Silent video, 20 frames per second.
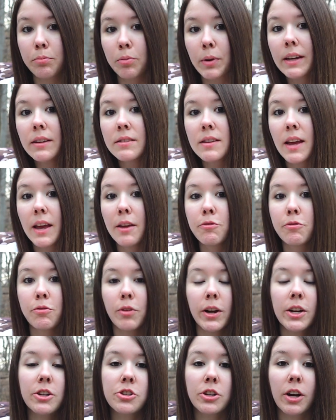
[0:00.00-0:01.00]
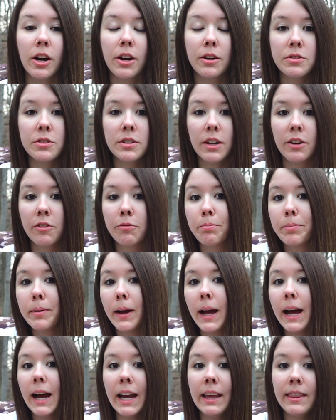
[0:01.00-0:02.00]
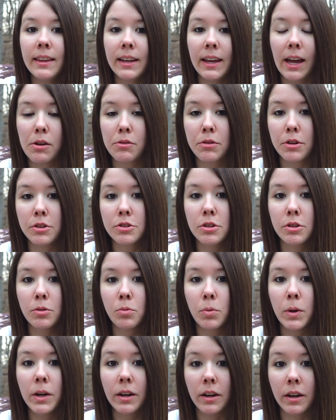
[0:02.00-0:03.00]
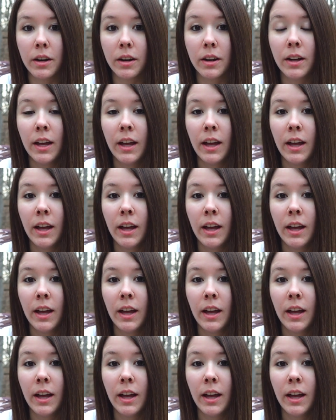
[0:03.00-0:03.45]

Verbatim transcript: brings a fresh cart of stuff behind the counter to the worker.